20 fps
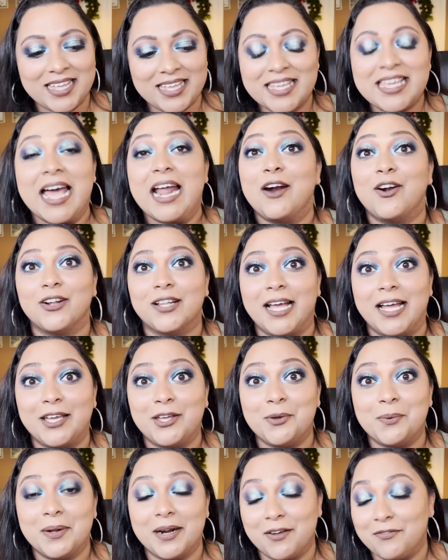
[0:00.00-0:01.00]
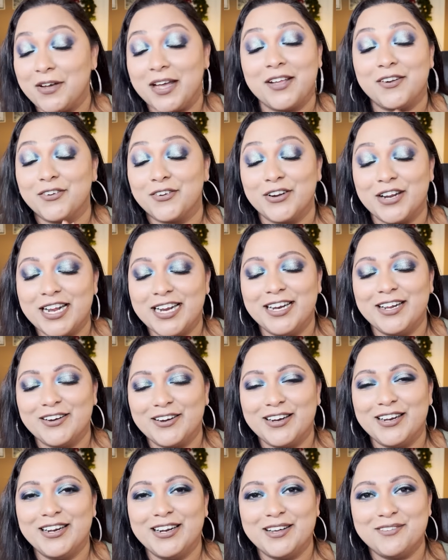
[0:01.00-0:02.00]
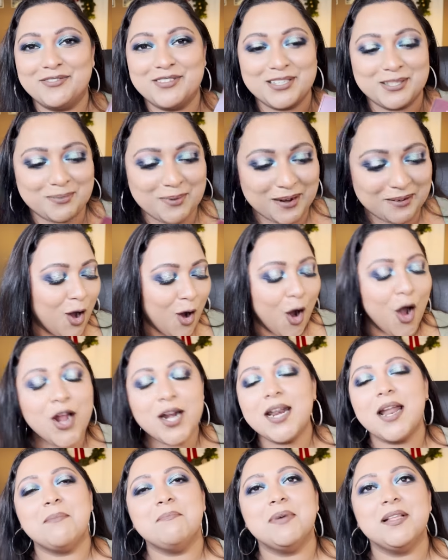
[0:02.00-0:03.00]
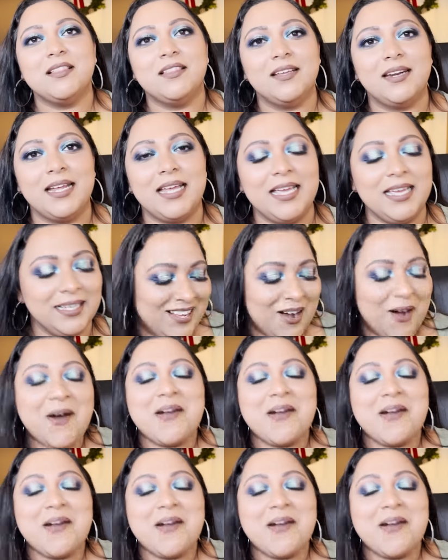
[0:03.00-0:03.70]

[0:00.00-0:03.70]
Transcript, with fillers: cannot thank you enough. I really love this one. On number 3,